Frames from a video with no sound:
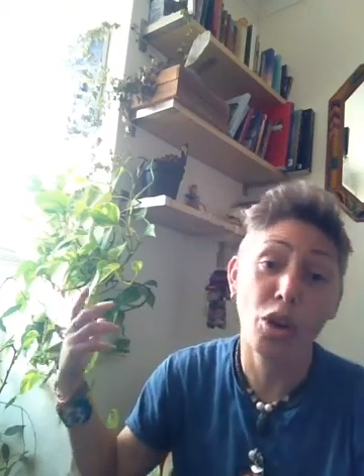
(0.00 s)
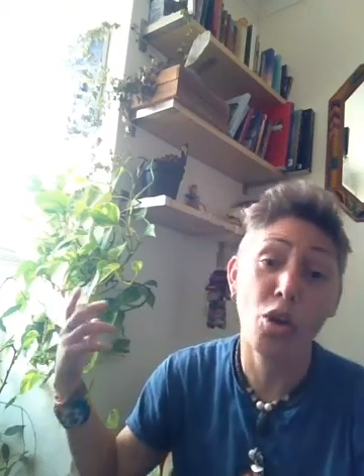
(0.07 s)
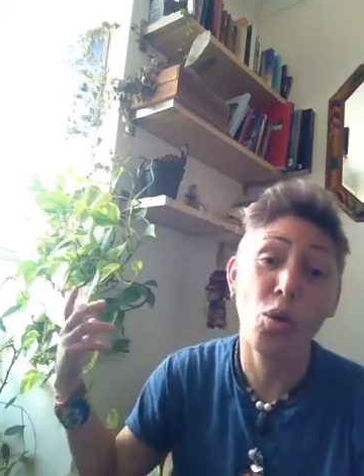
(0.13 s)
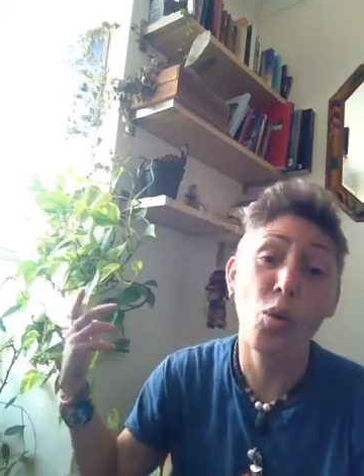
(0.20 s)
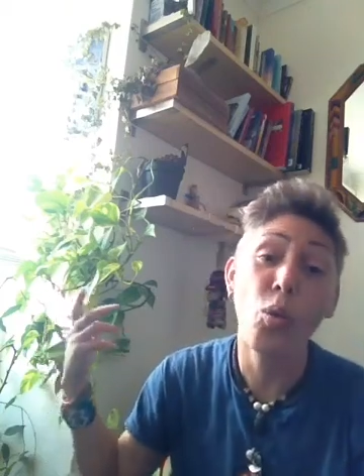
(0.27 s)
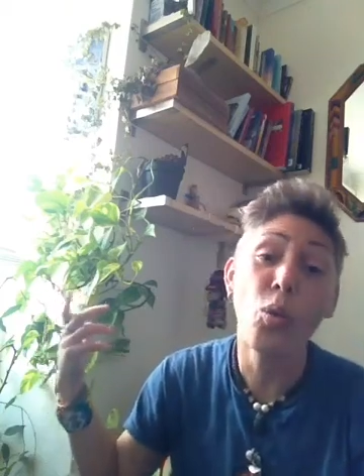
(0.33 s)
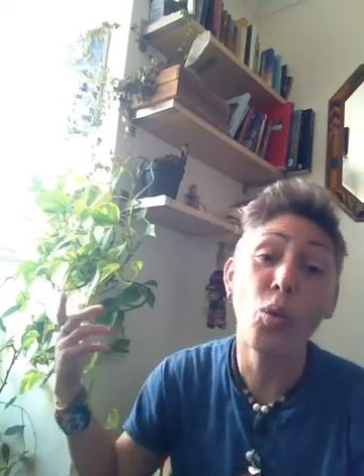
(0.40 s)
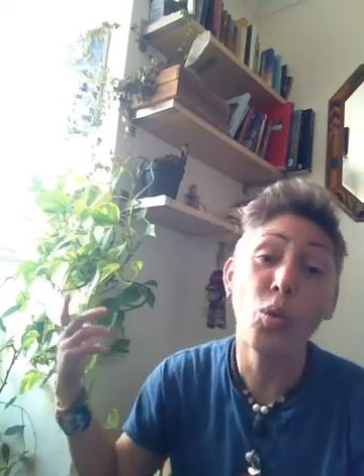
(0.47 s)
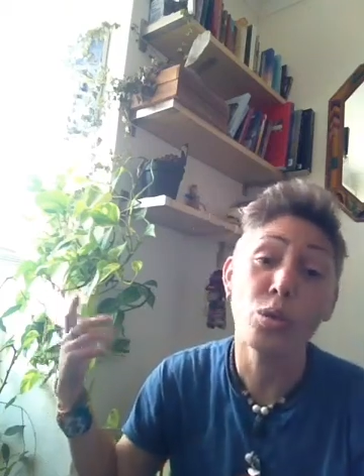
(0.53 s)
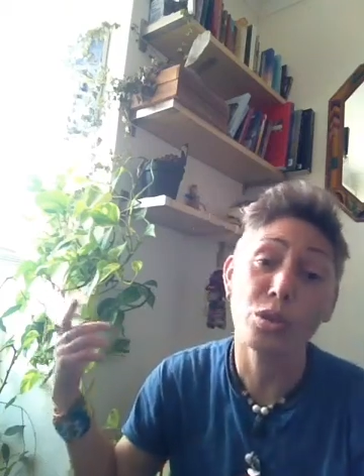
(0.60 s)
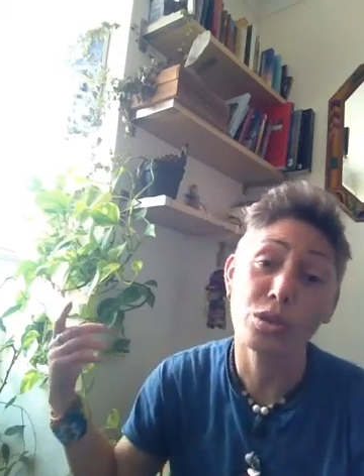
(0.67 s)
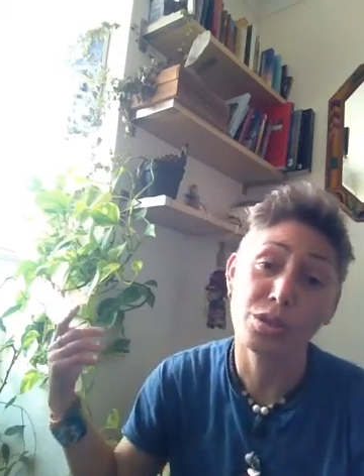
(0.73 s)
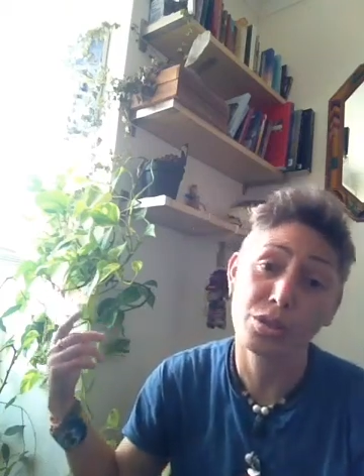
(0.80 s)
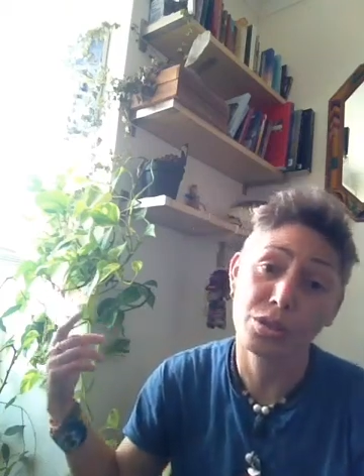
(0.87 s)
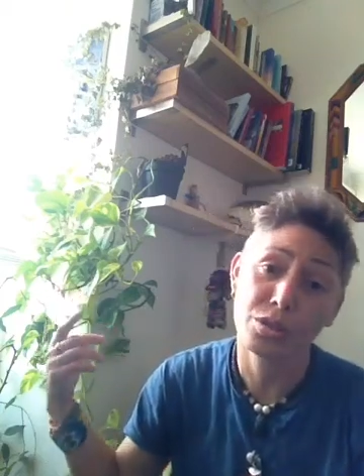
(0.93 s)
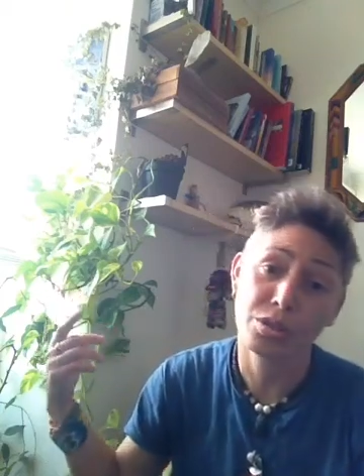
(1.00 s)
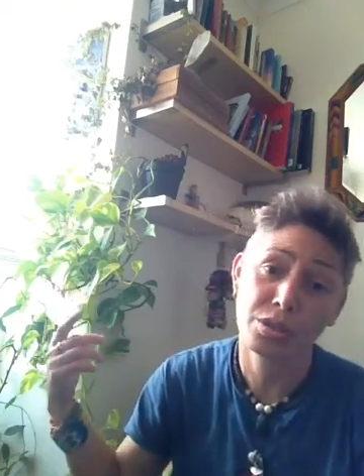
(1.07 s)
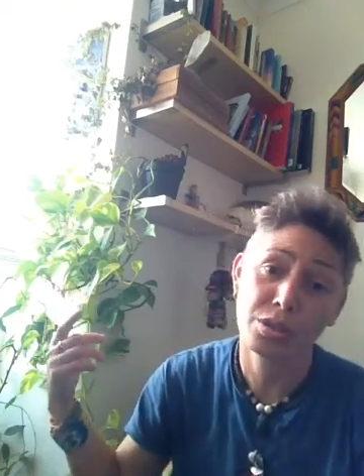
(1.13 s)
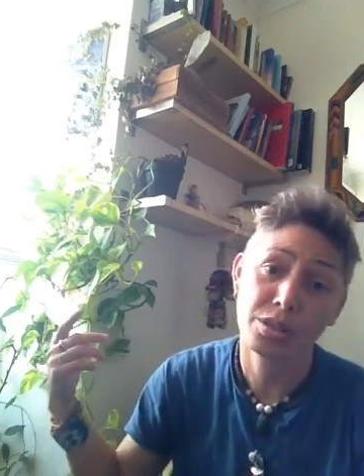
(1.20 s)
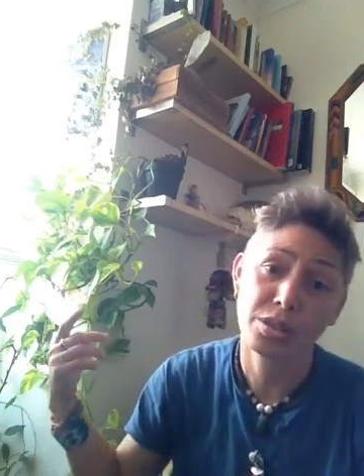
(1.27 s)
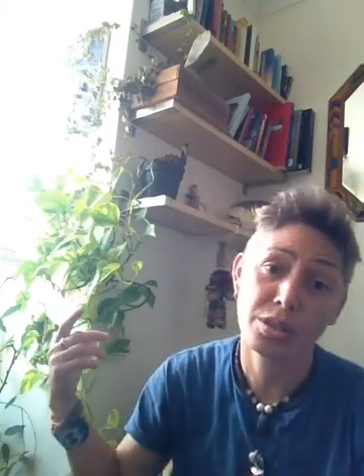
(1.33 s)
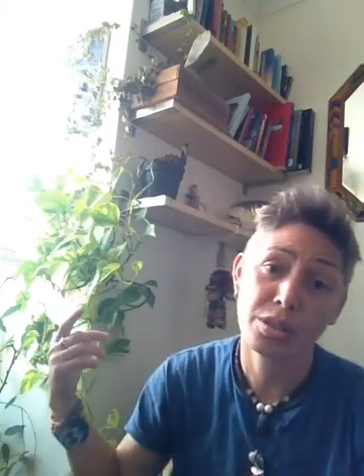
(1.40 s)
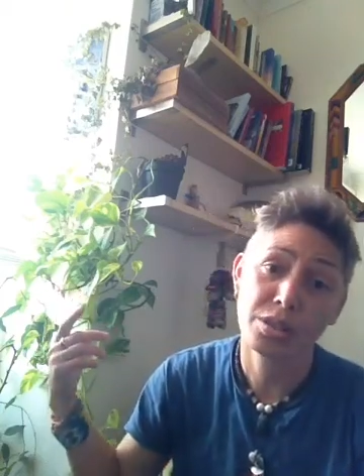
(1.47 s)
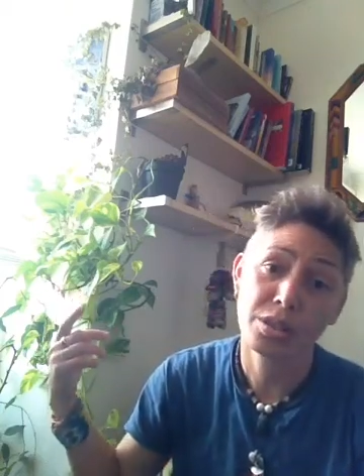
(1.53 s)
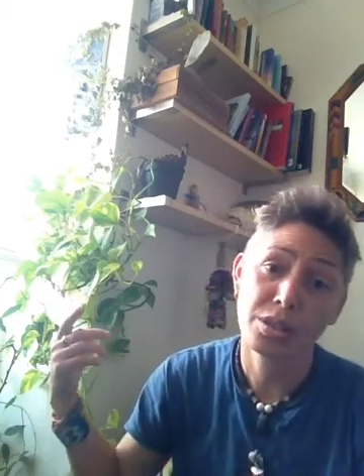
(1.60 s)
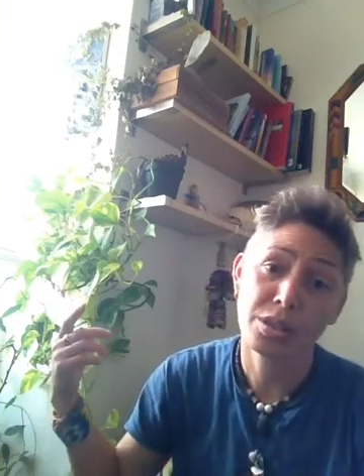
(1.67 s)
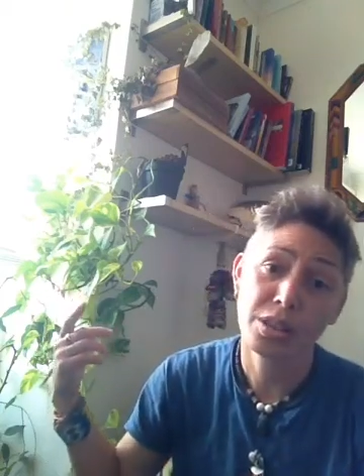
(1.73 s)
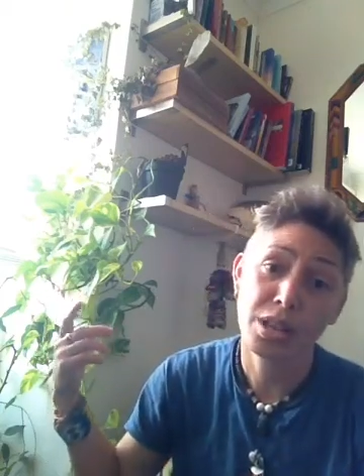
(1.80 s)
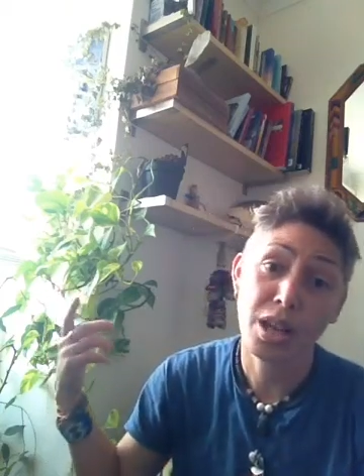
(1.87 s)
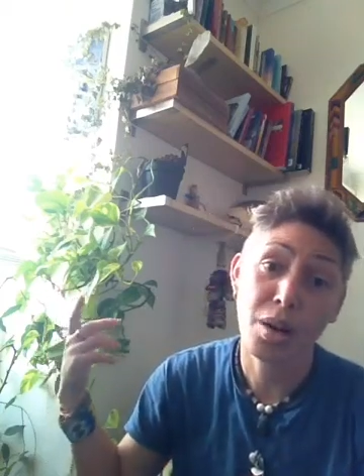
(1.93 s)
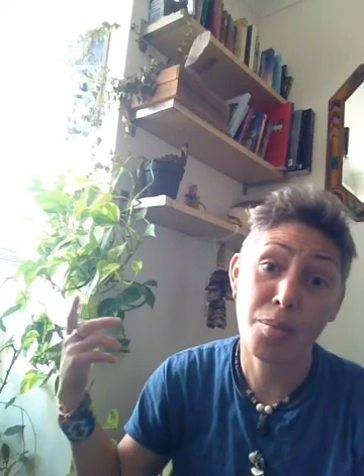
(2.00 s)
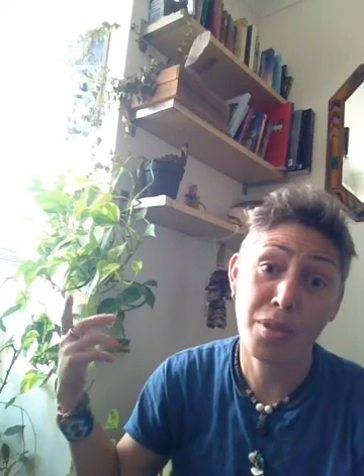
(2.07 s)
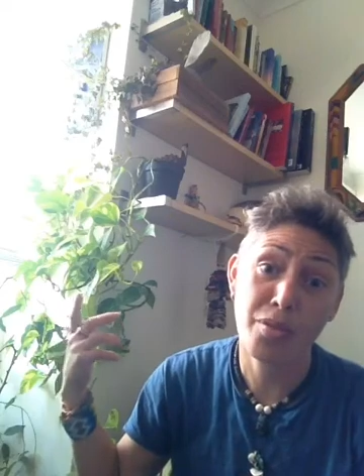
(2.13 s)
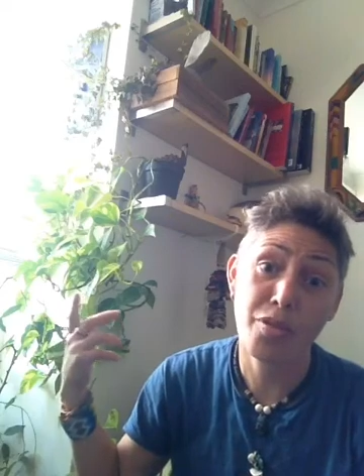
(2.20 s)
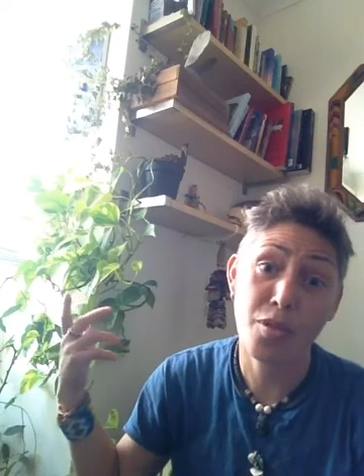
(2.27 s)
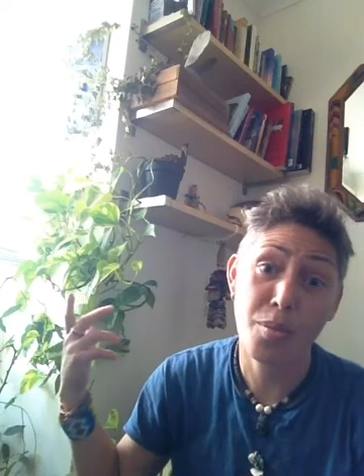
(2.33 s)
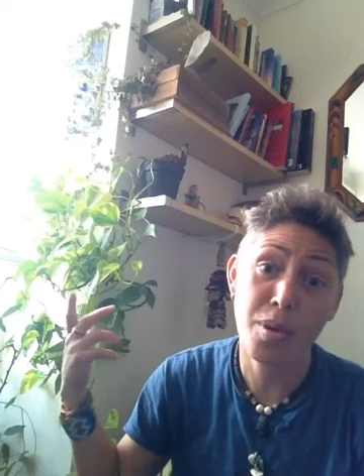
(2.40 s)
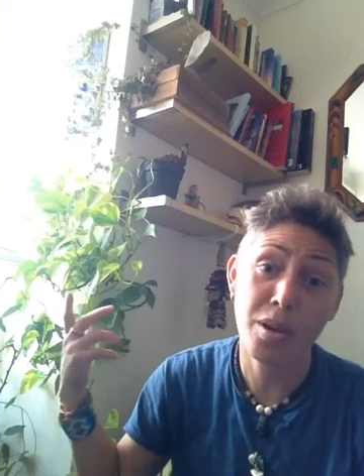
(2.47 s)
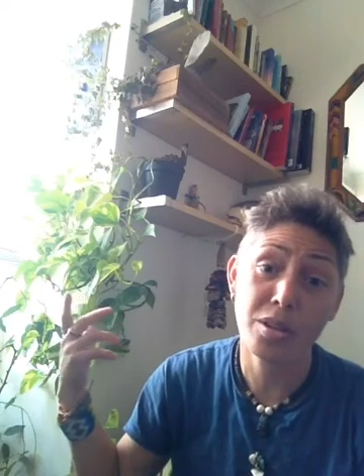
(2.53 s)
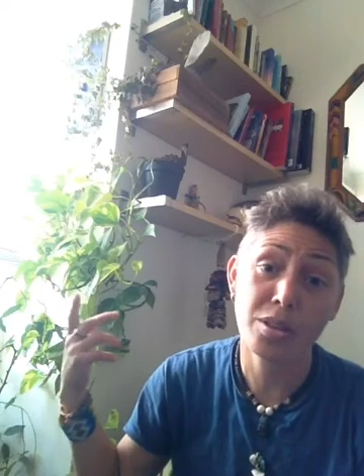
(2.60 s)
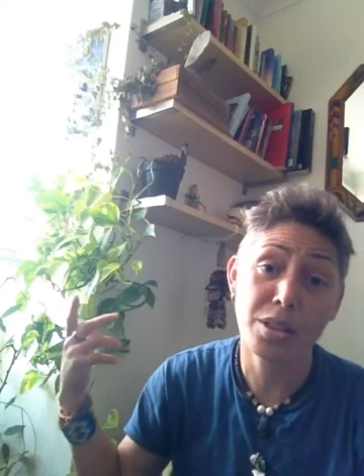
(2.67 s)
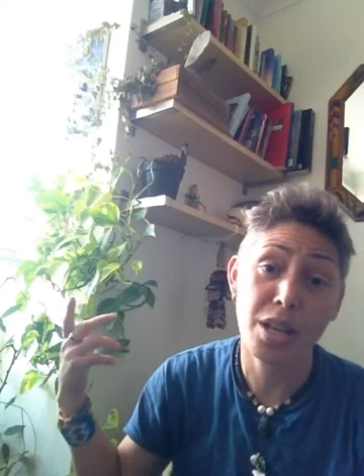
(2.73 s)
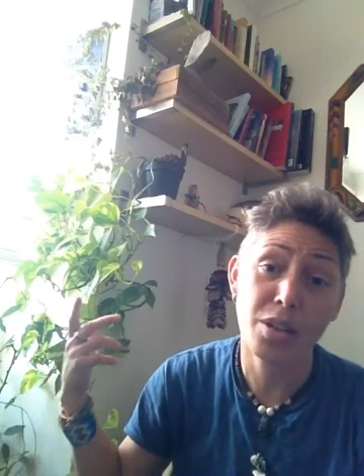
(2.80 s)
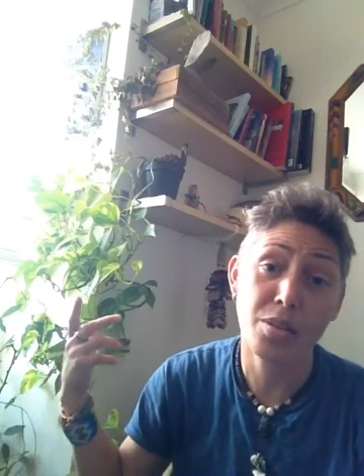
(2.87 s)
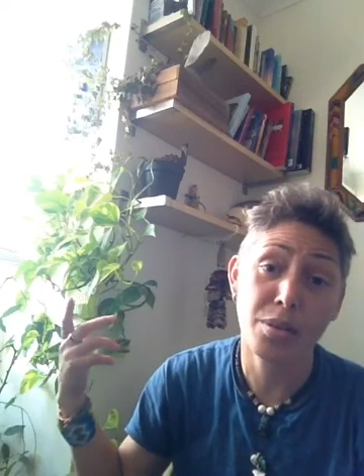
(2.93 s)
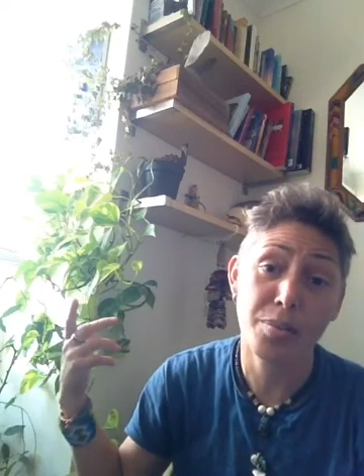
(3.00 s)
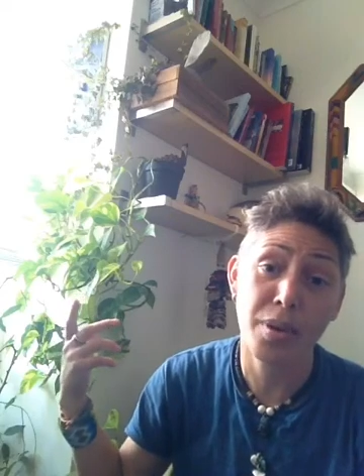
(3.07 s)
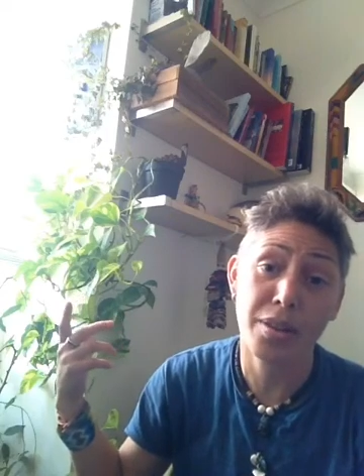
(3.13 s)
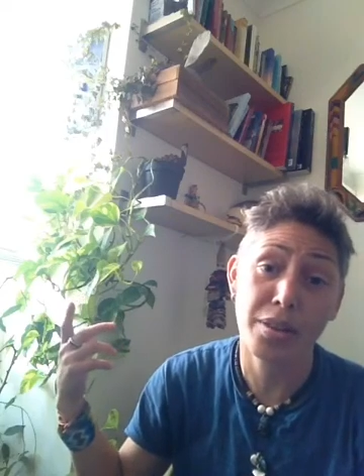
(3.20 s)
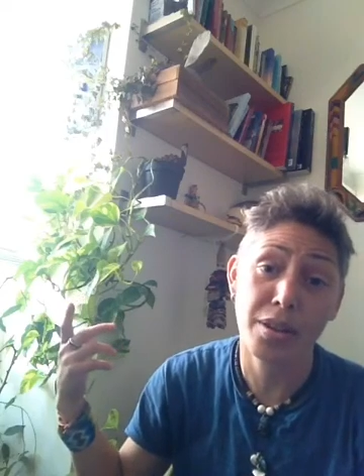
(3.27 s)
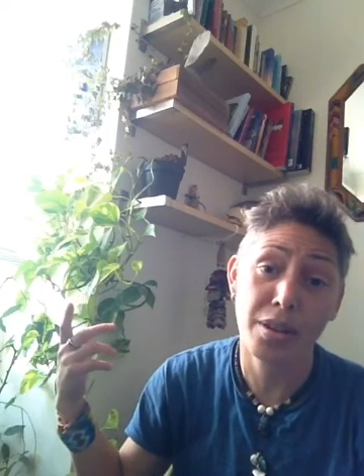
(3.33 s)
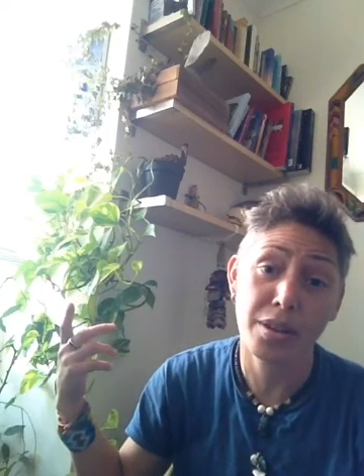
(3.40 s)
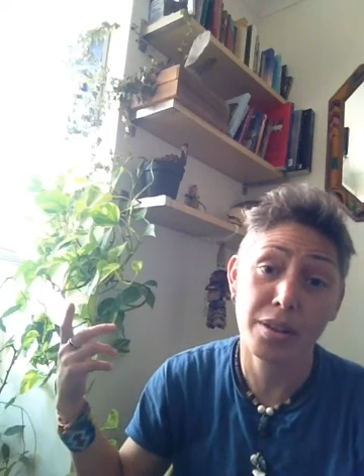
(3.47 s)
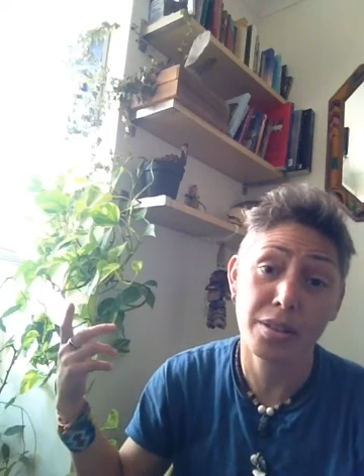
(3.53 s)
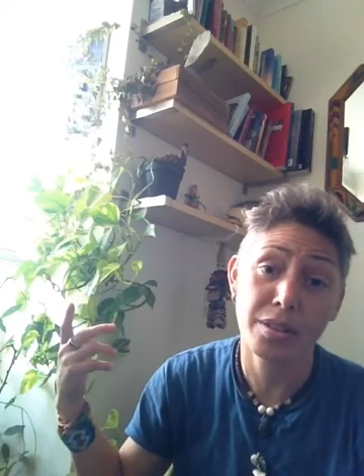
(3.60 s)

calls coming from our sacred mother